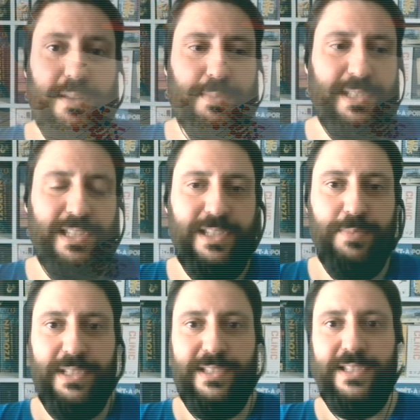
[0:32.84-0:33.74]

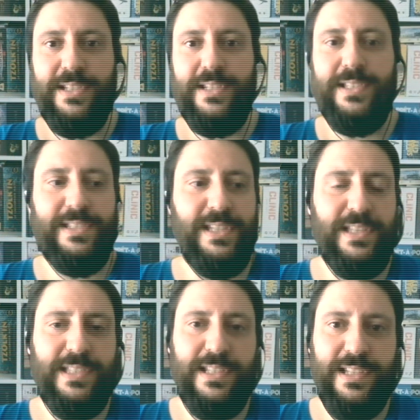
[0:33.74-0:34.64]
participants, the
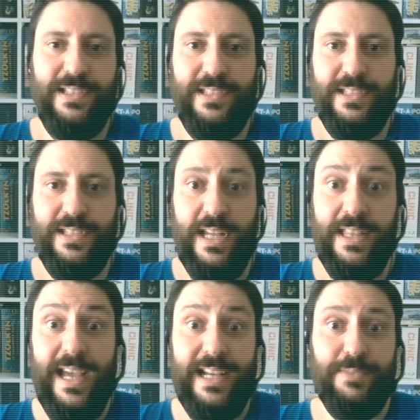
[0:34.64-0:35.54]
citizens and
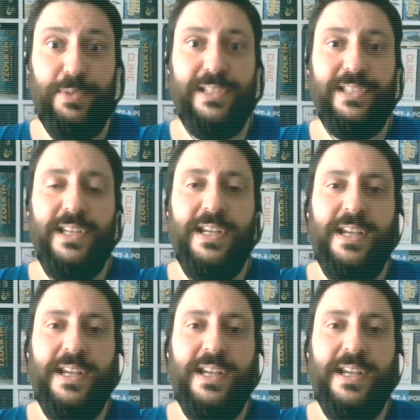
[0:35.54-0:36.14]
the experts,